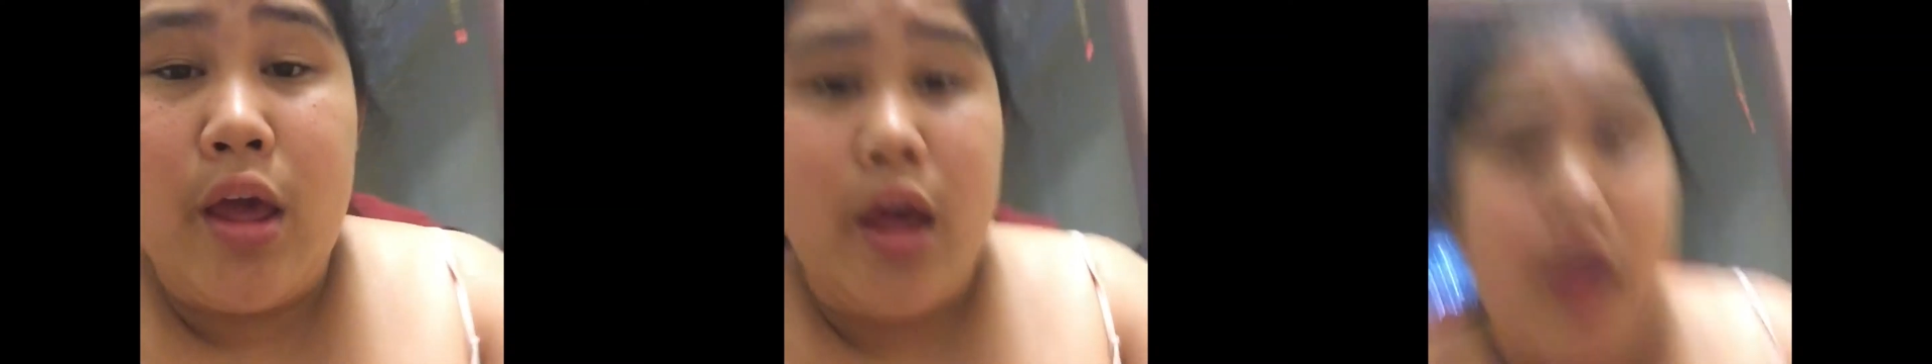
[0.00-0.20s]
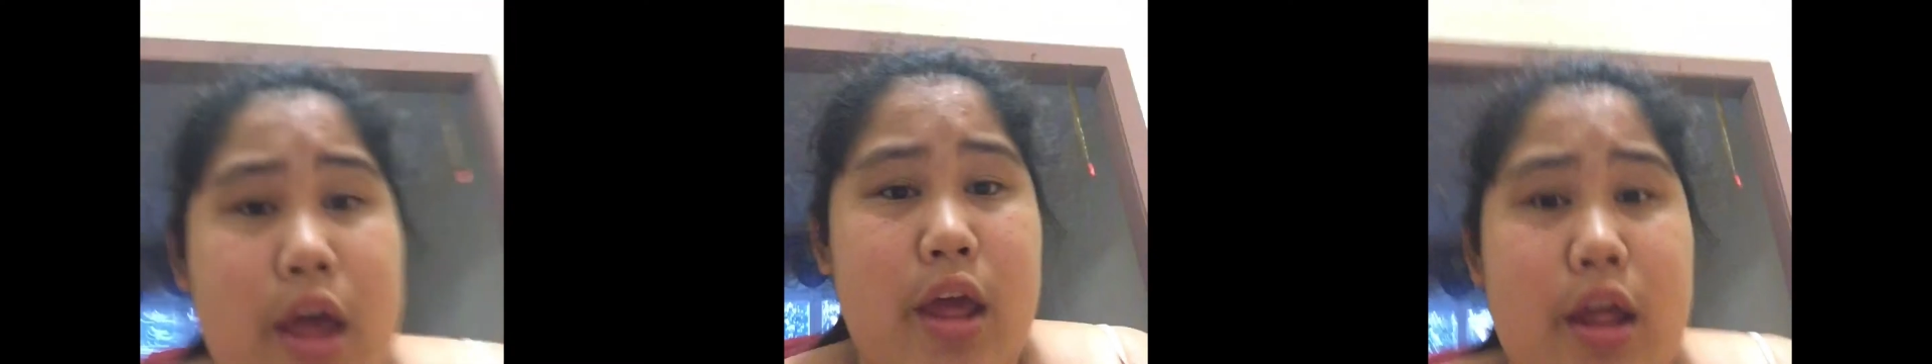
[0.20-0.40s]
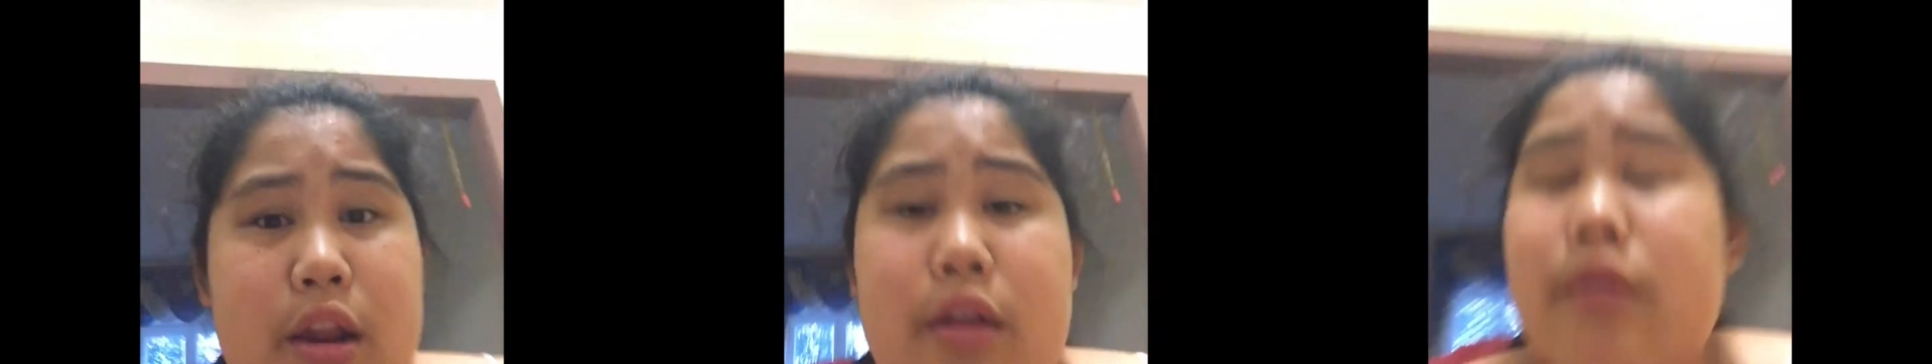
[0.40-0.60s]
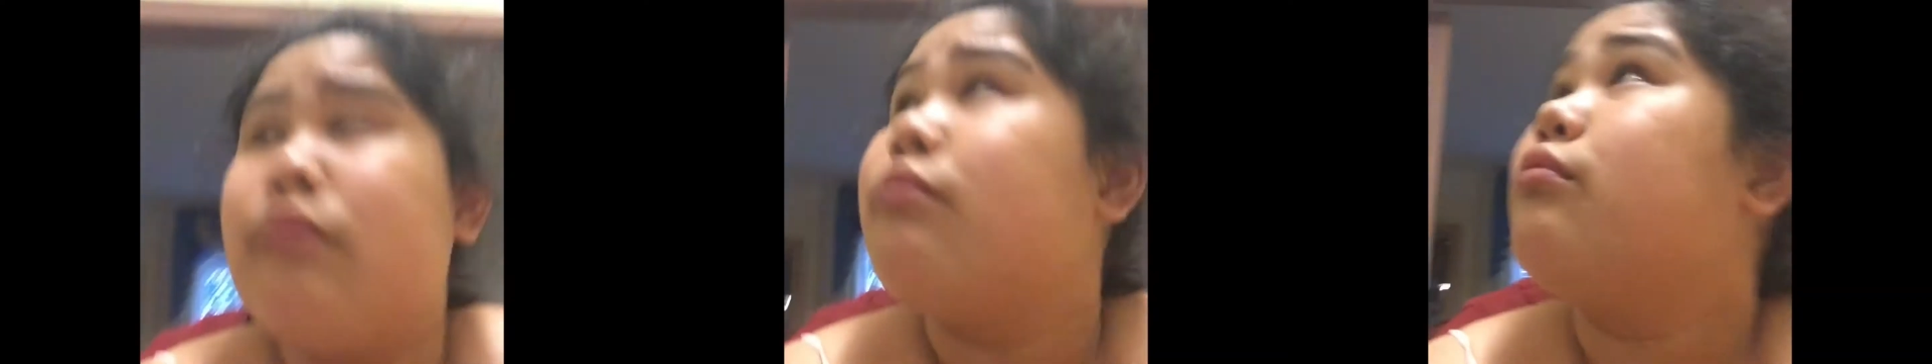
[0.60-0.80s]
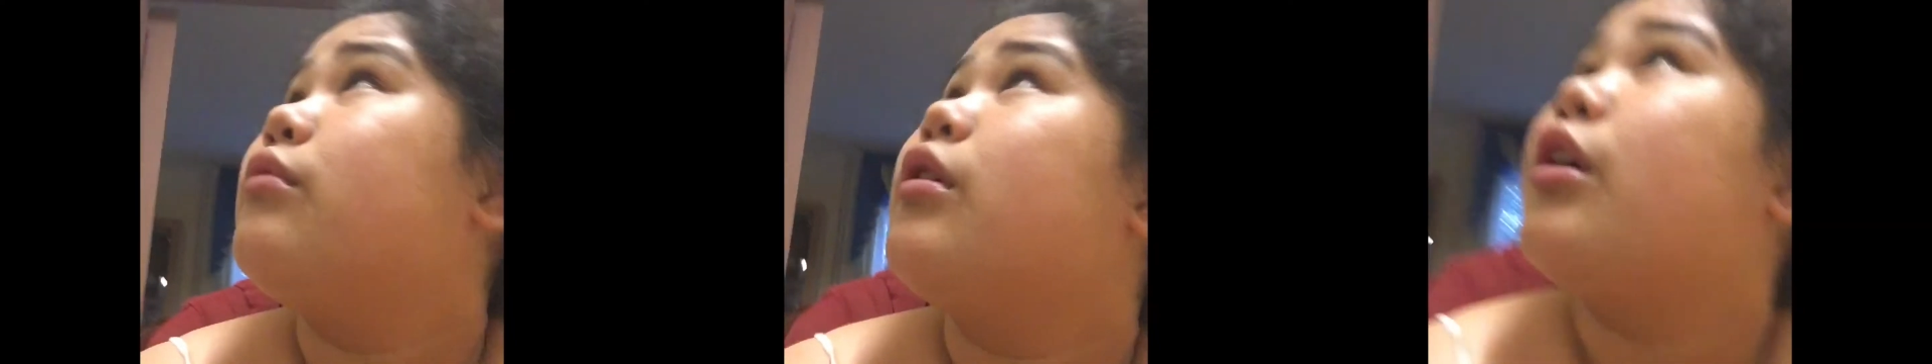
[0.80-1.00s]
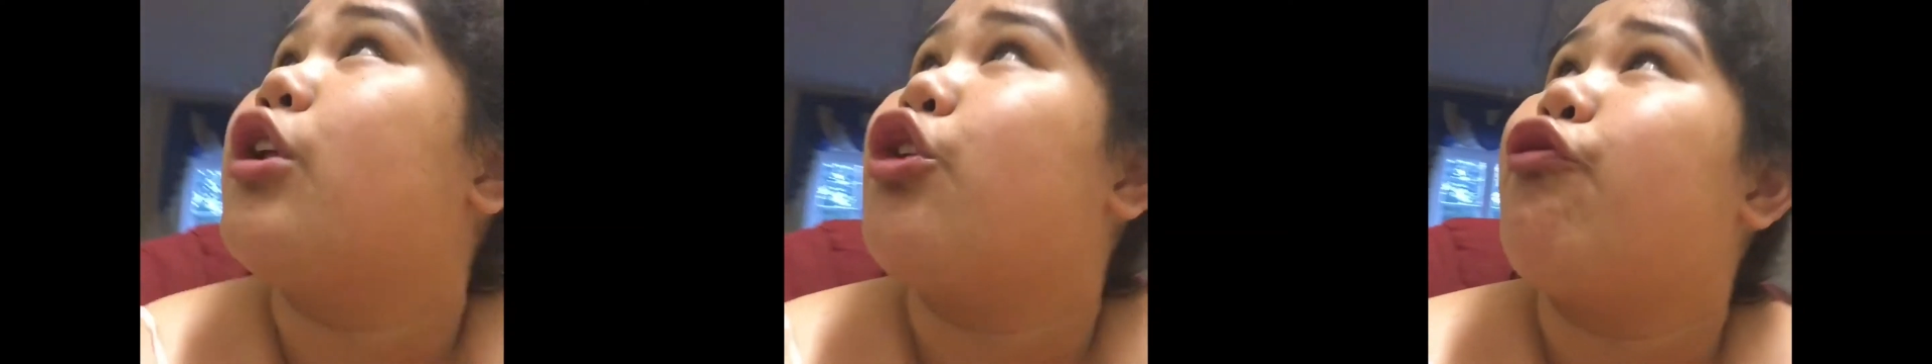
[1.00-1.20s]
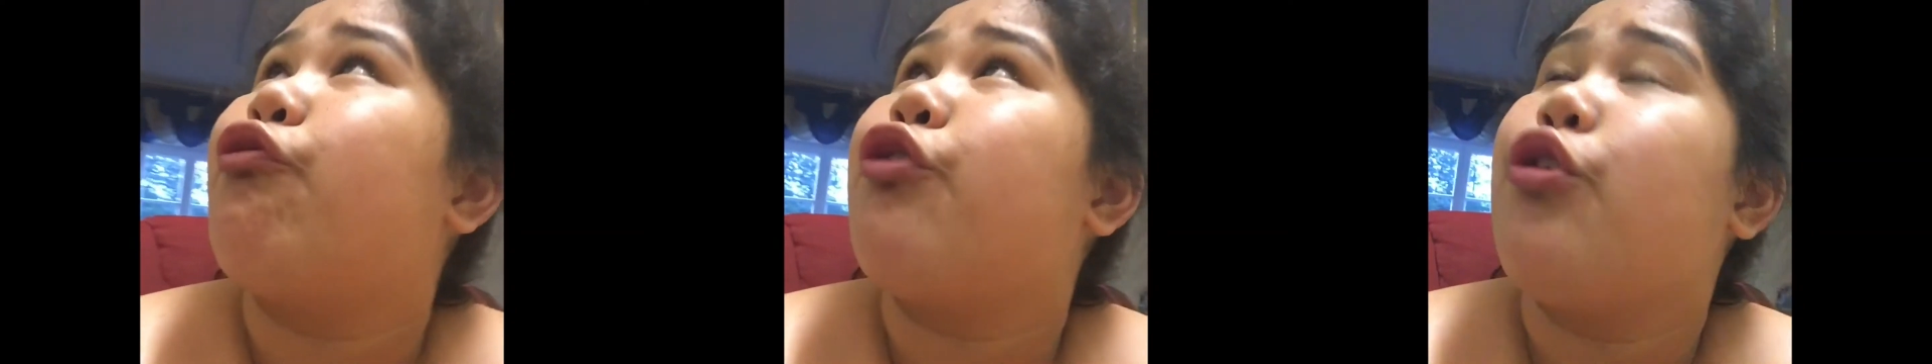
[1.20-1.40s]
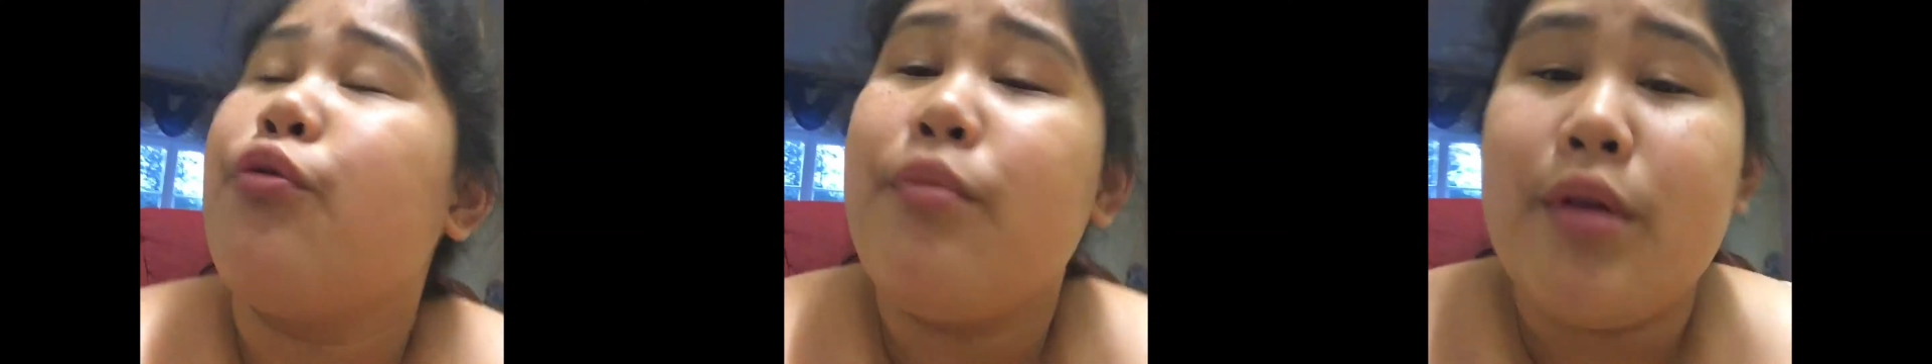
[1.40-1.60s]
and in a
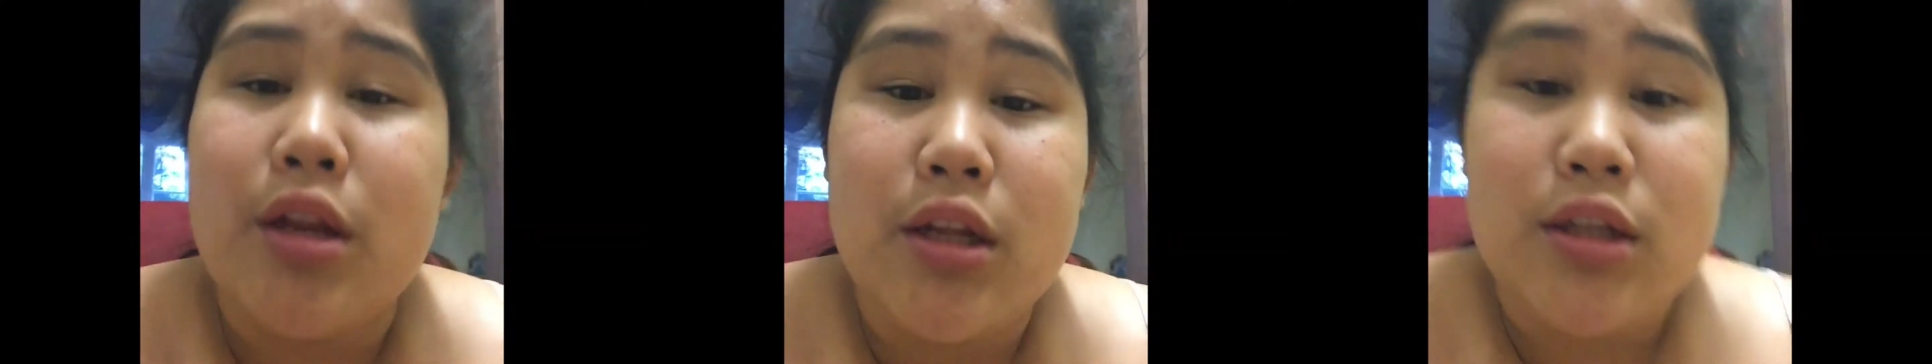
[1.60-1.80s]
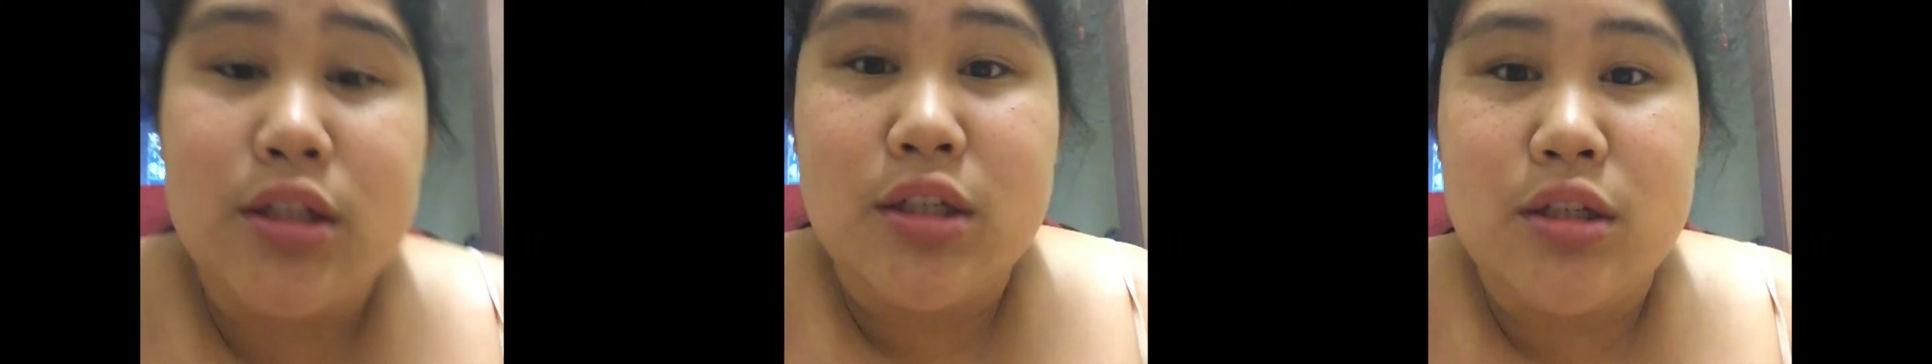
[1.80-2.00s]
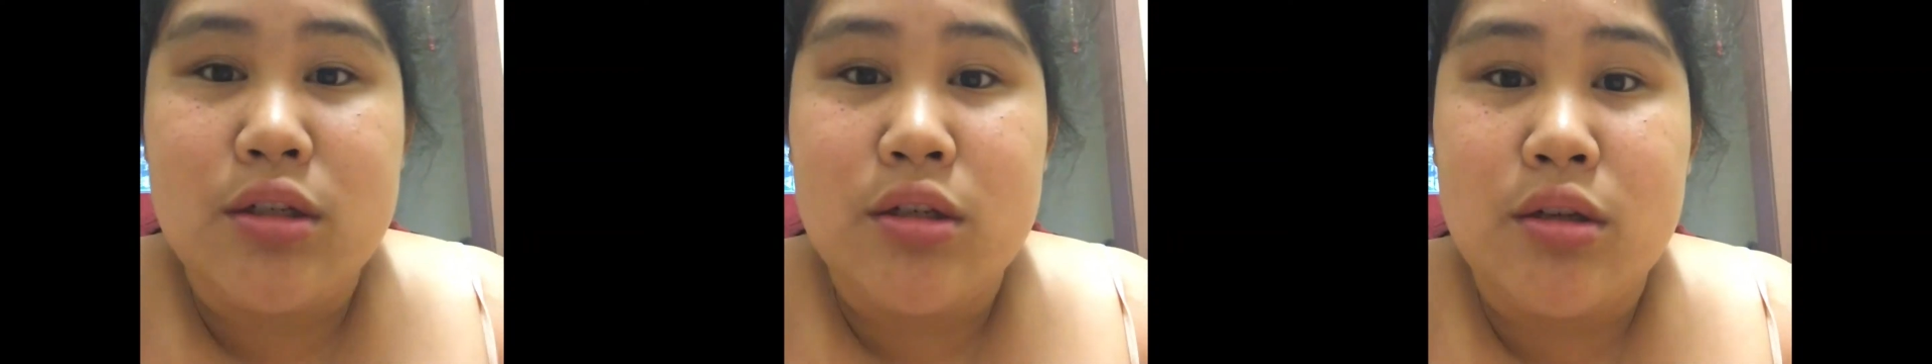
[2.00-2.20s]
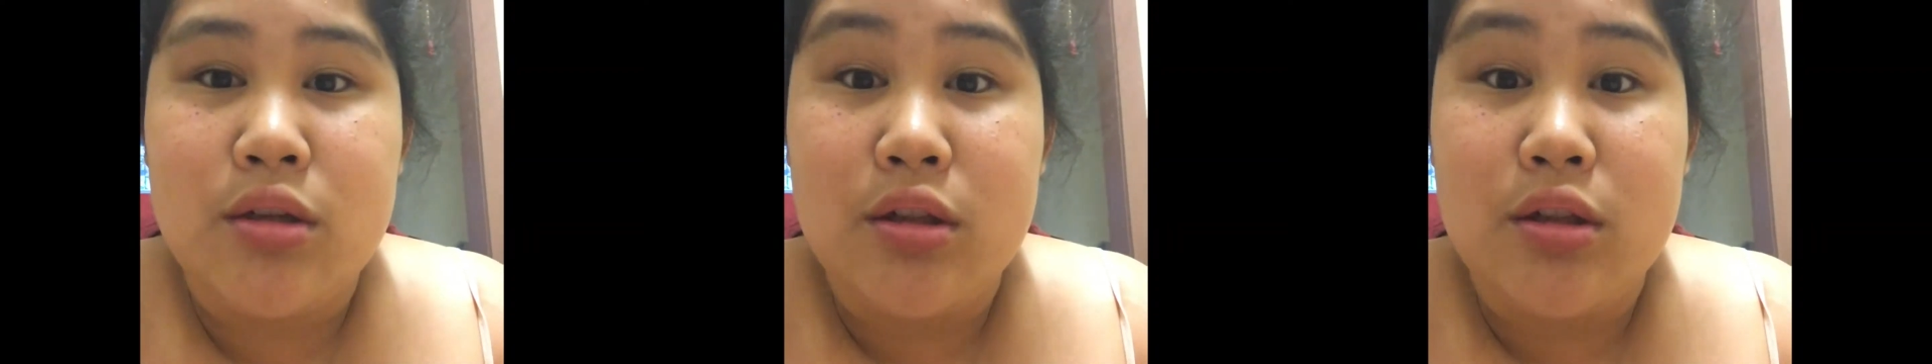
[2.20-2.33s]
few minutes